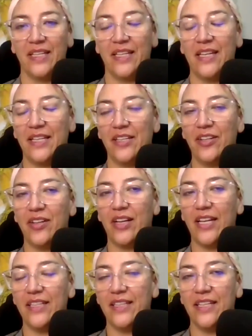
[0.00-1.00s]
yeah no
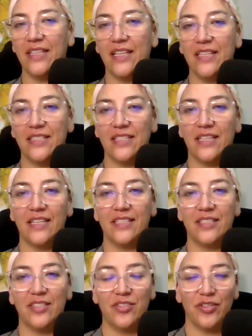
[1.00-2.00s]
i think that's uh,
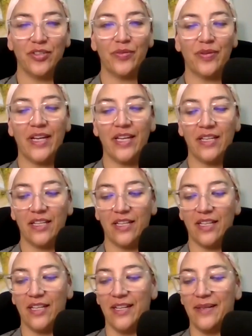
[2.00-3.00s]
such a great
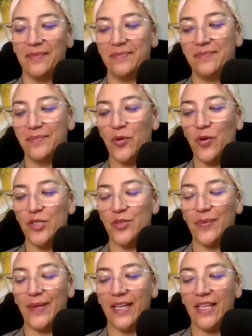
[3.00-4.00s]
um, point to
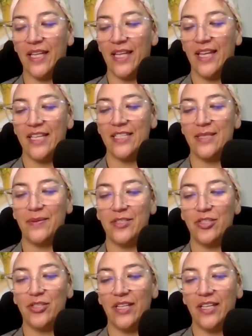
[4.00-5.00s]
make,
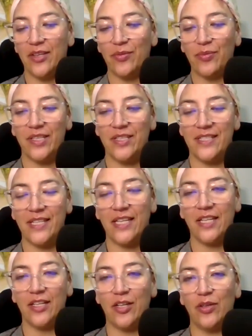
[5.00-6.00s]
especially when you
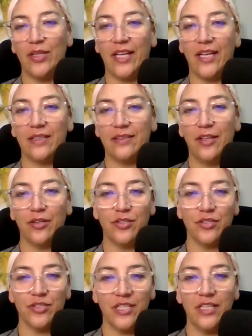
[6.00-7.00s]
said, you know, like
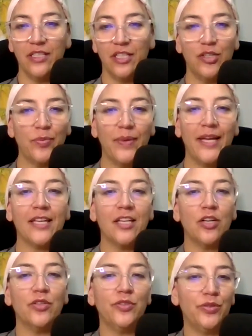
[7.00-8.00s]
Dr. Sell, you might
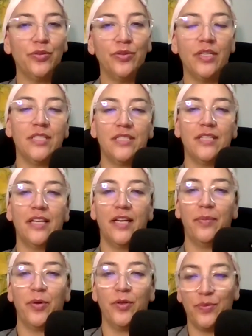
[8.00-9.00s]
go through these
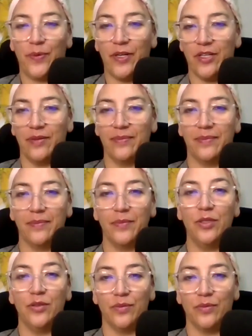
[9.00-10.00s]
uh, postpartum
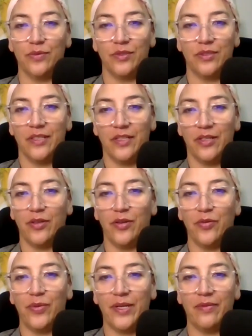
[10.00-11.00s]
blues
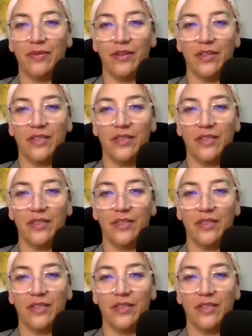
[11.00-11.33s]
or whatever